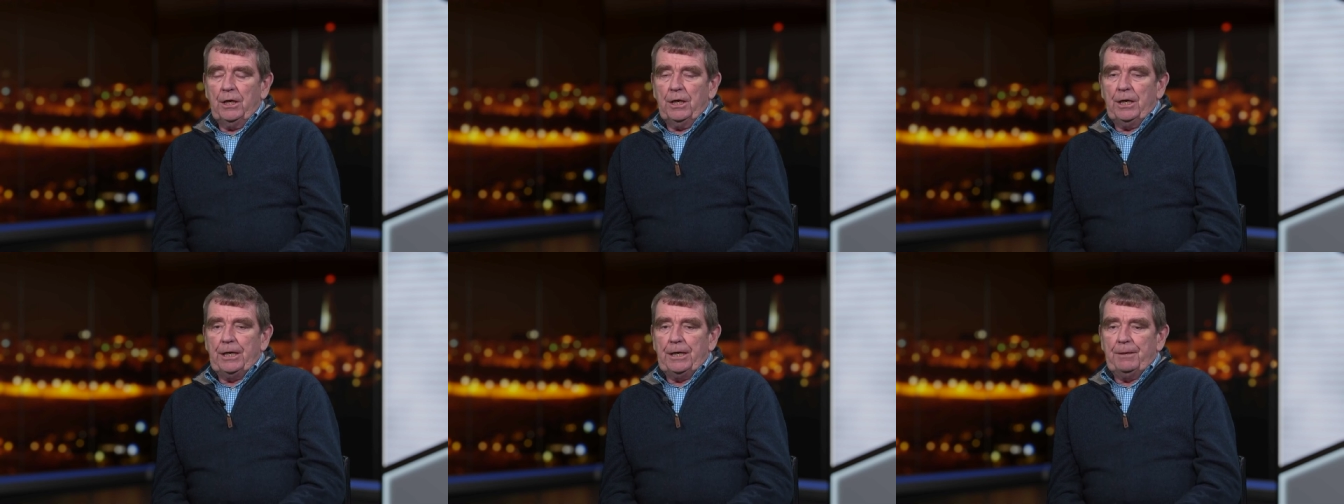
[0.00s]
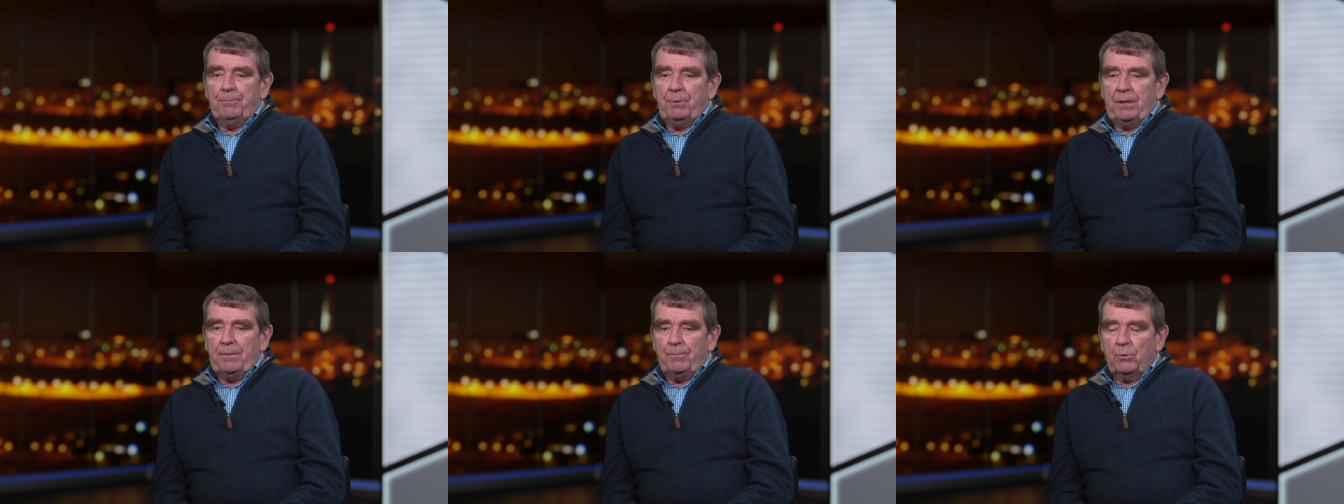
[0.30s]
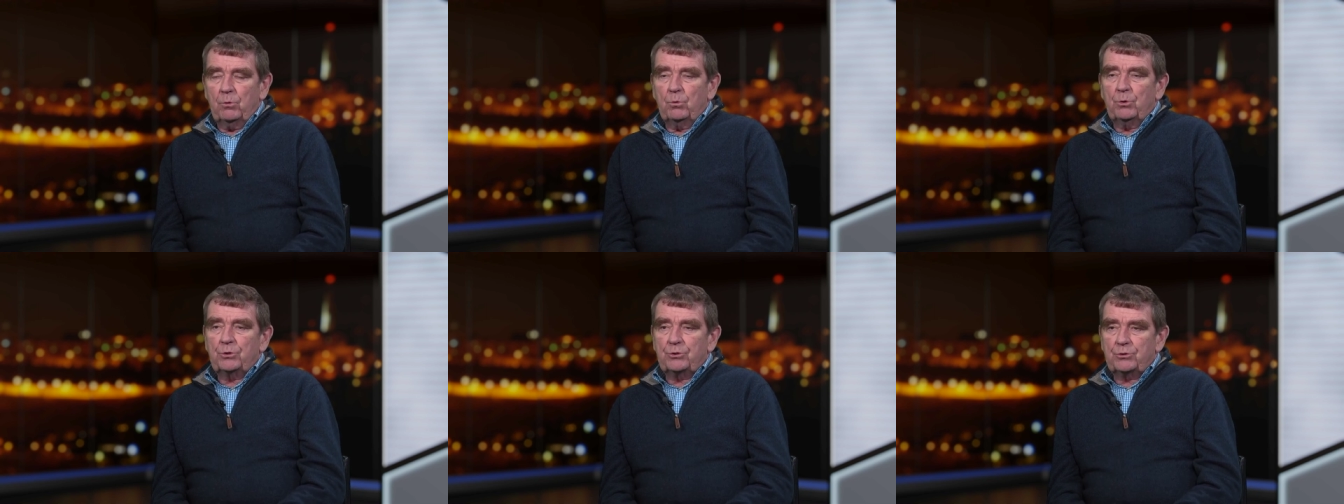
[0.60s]
uh,
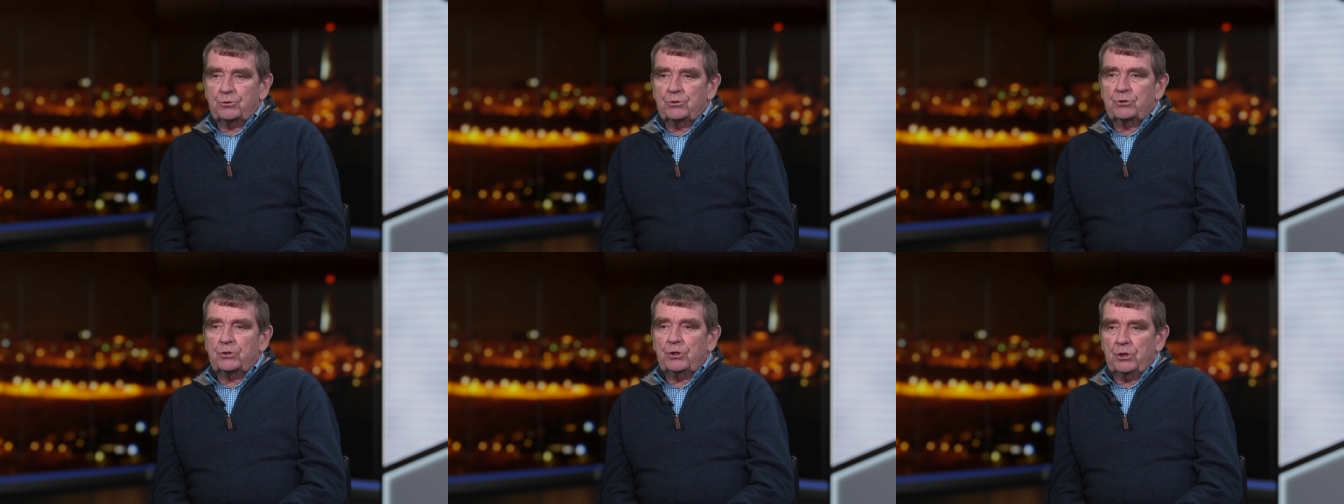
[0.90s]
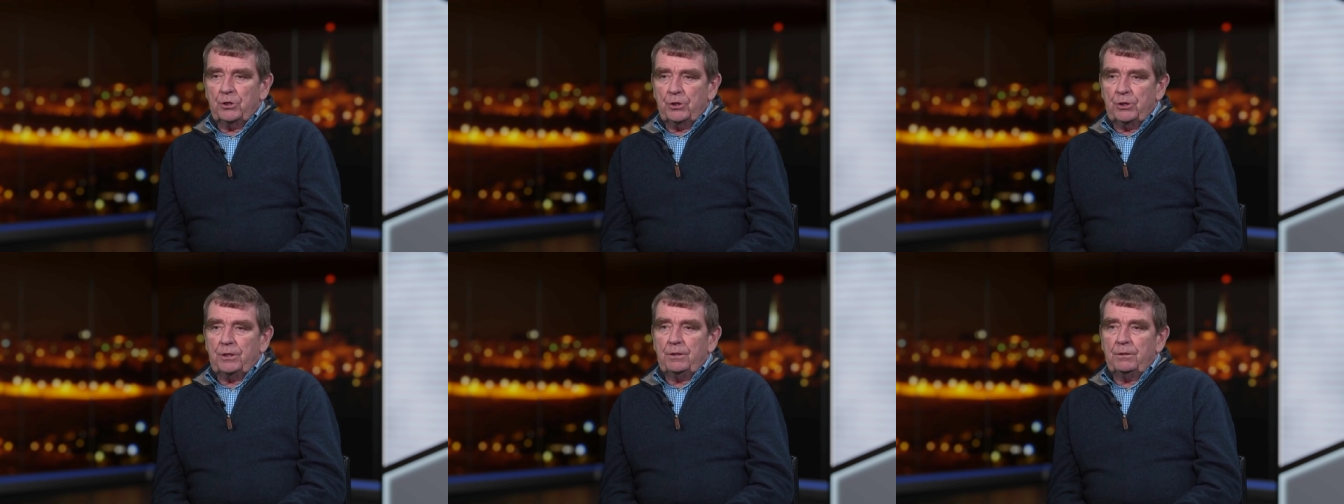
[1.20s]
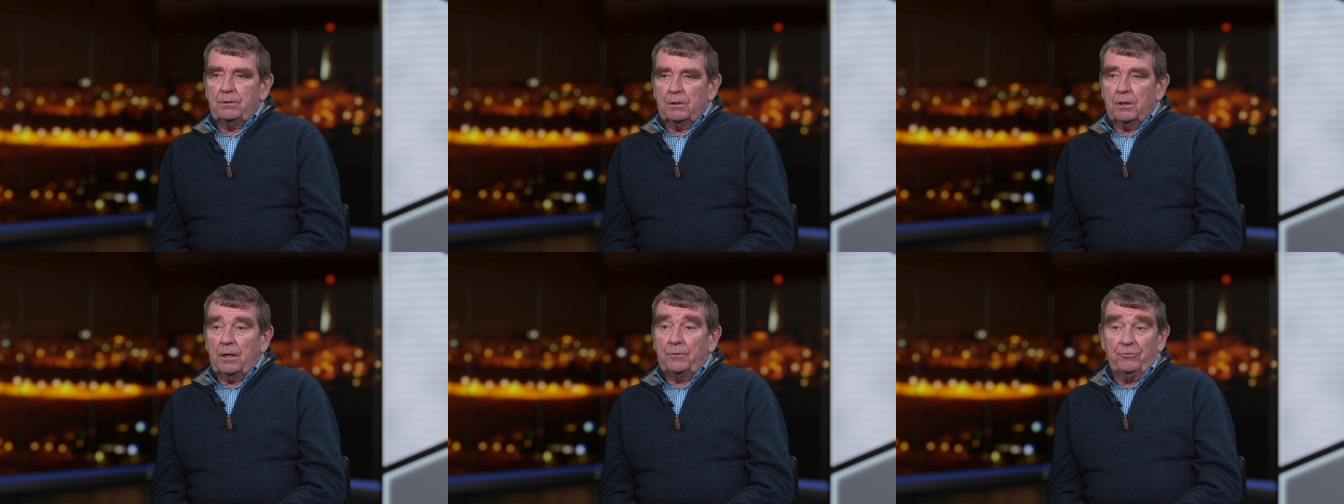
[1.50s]
people would
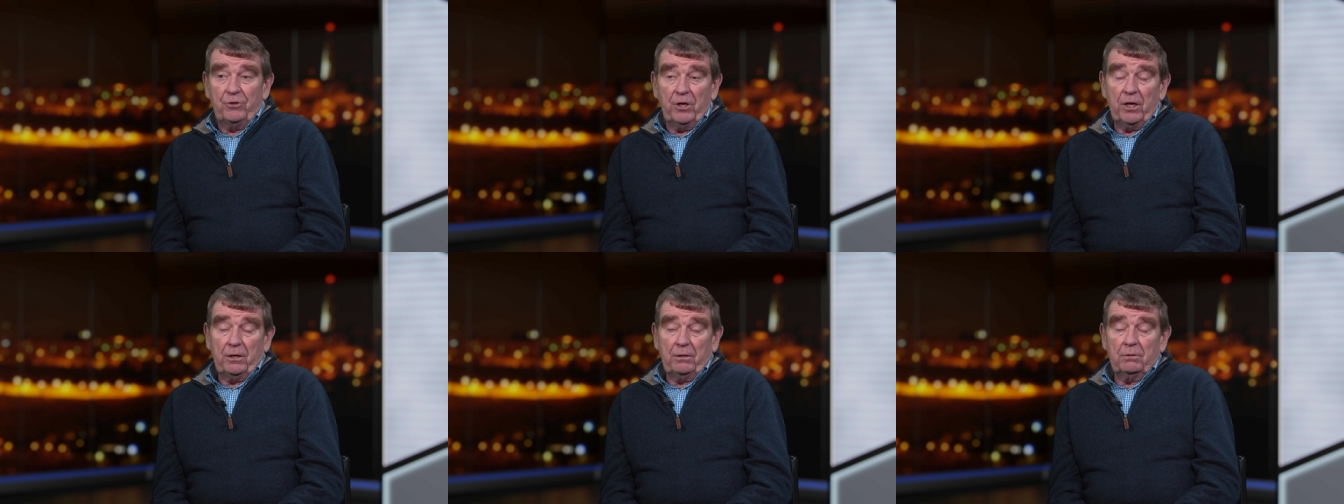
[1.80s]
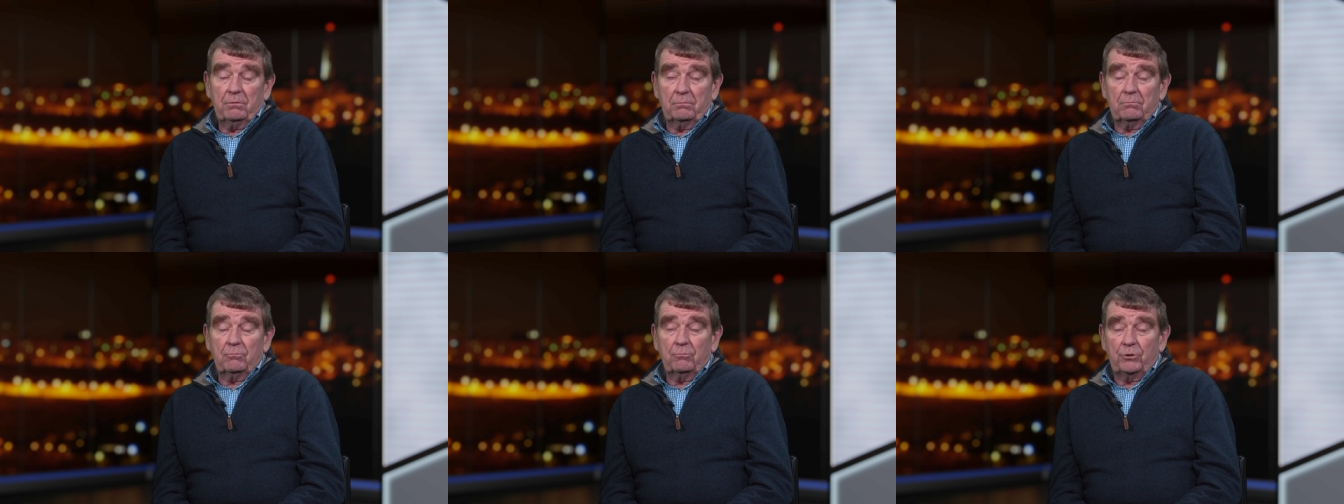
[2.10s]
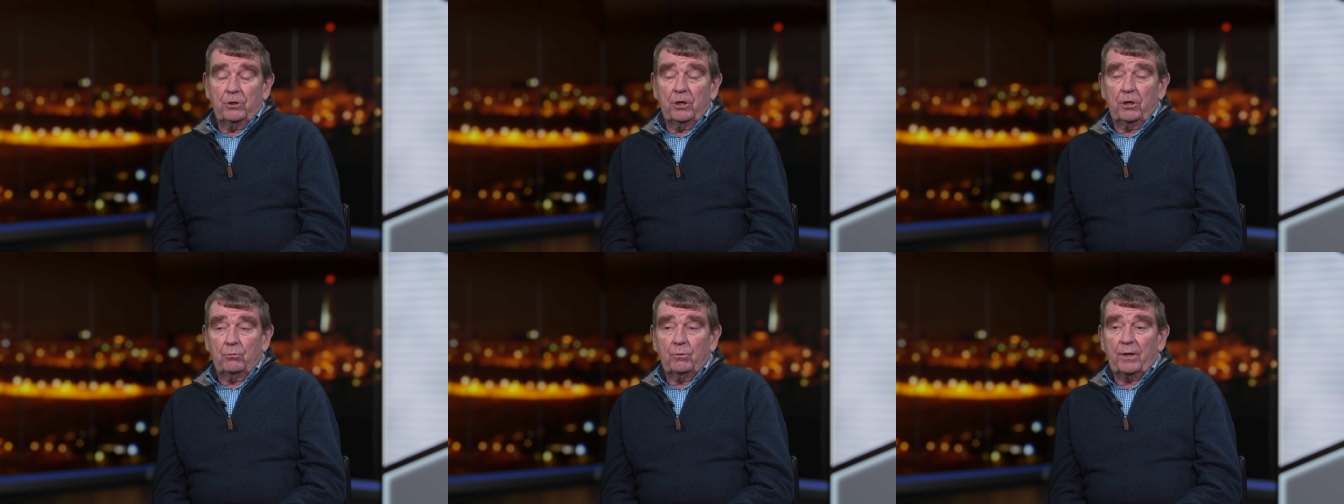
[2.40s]
certainly and did
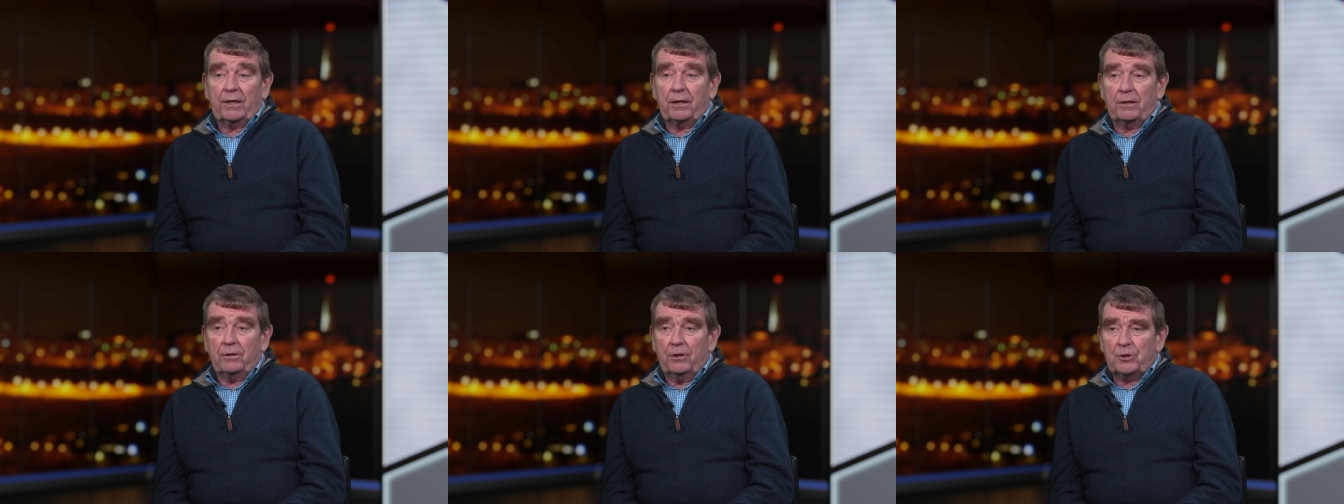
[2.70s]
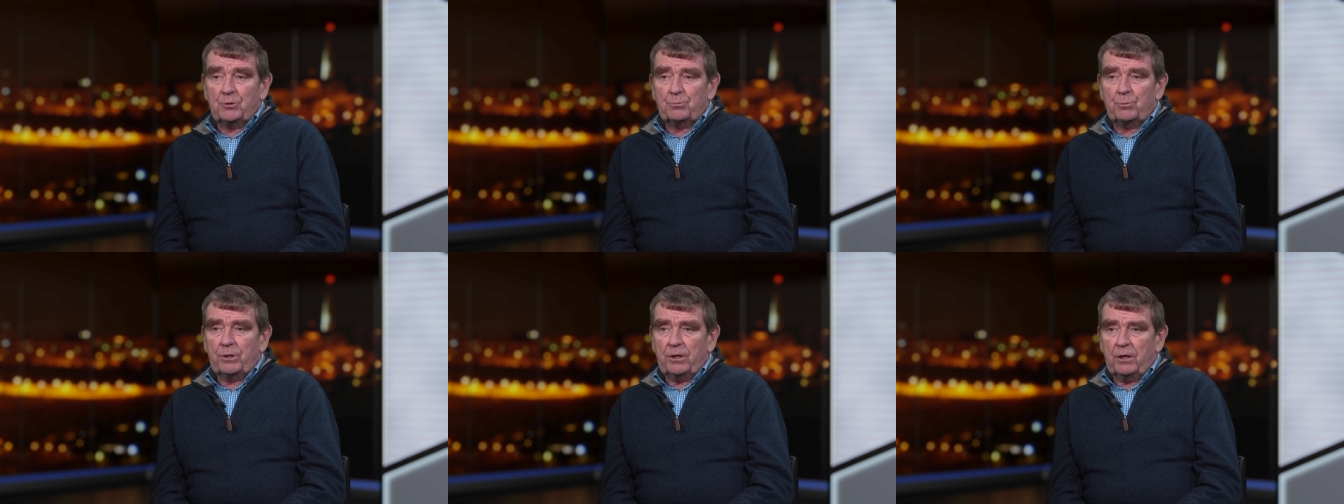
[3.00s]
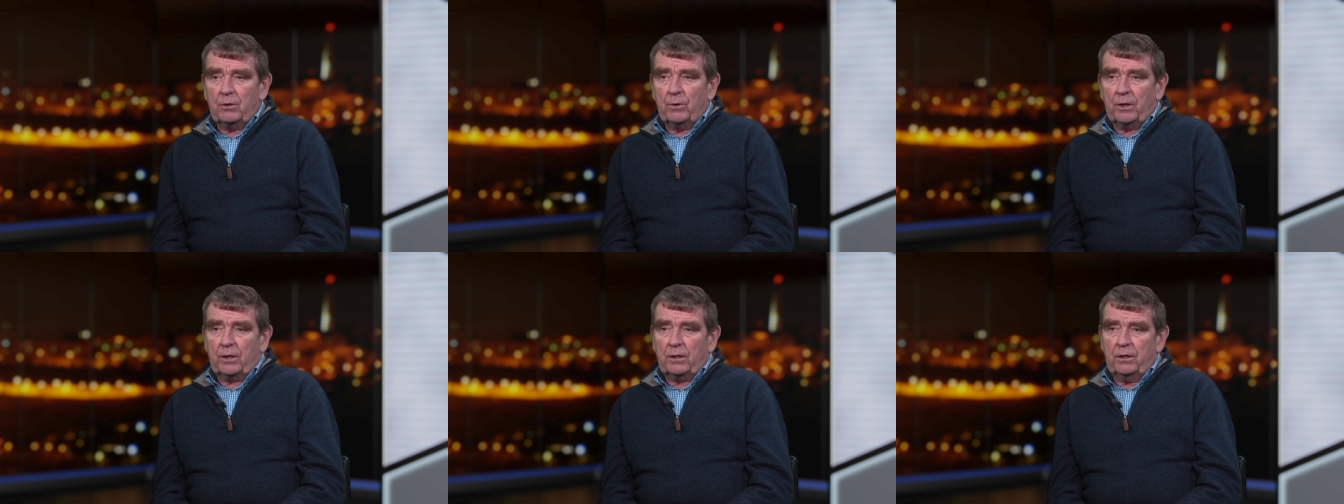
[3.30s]
you know, recognize pretty
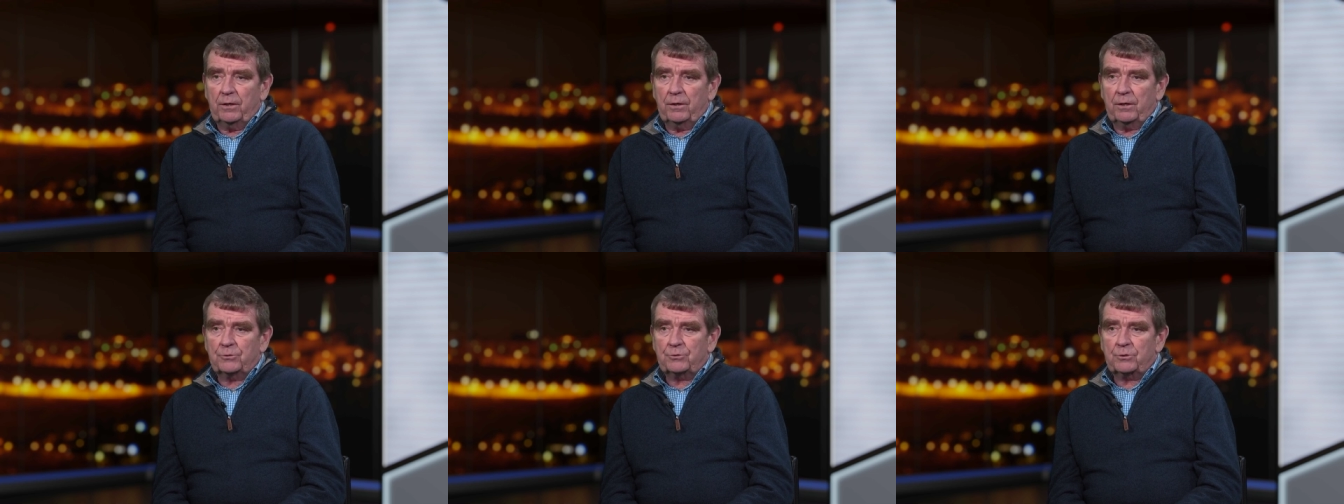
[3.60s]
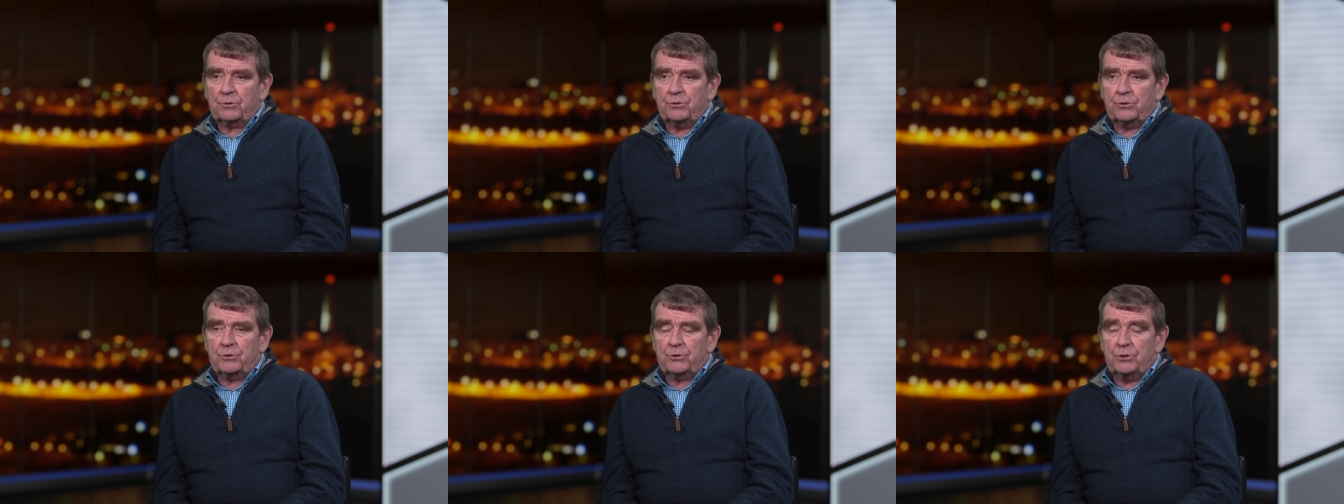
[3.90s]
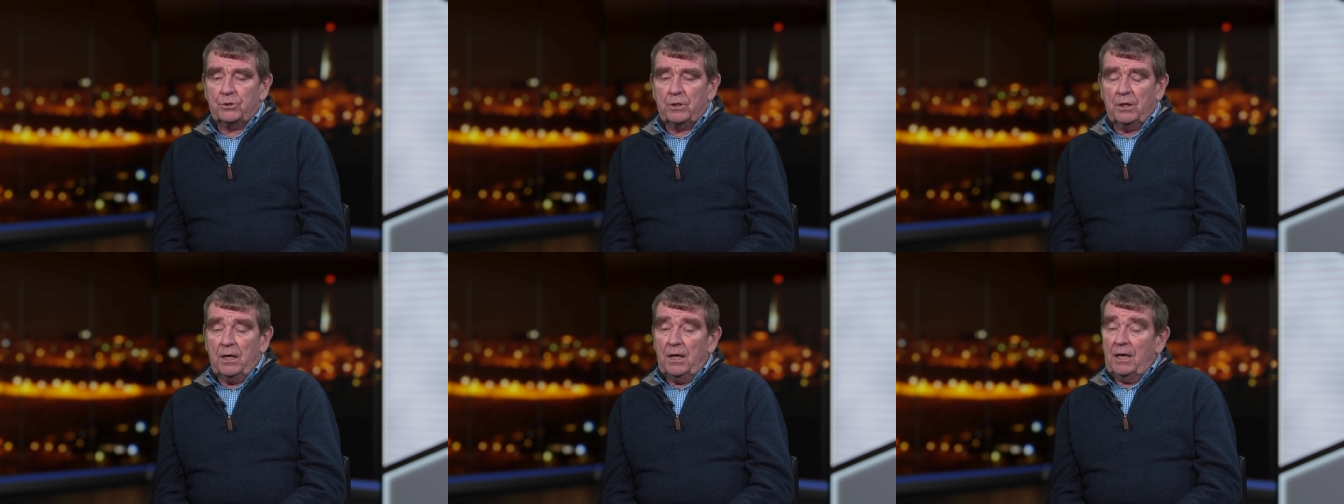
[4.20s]
quickly that I was a
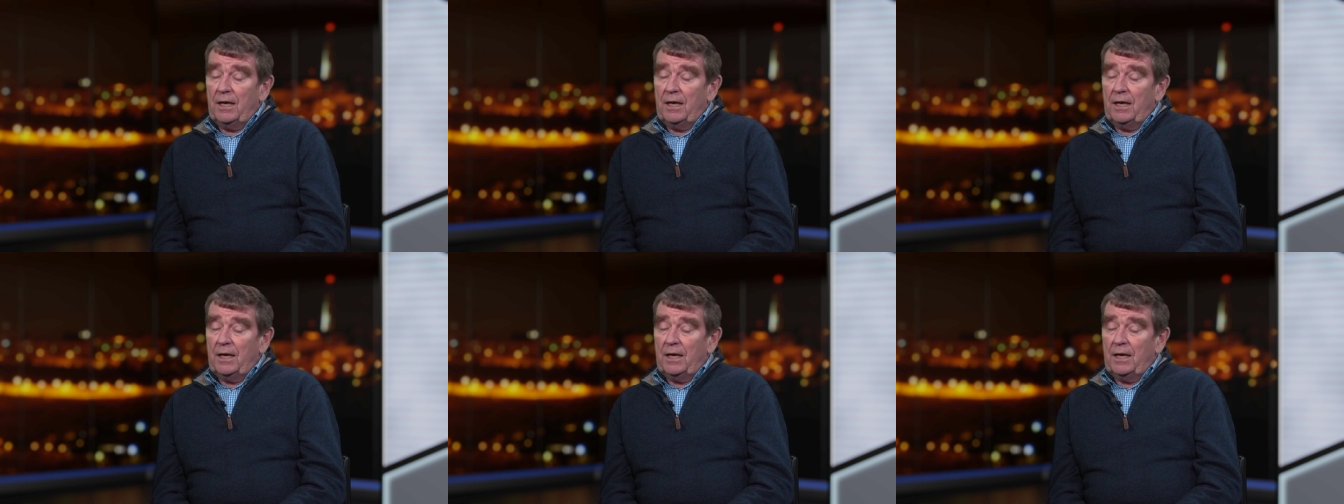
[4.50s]
Christian.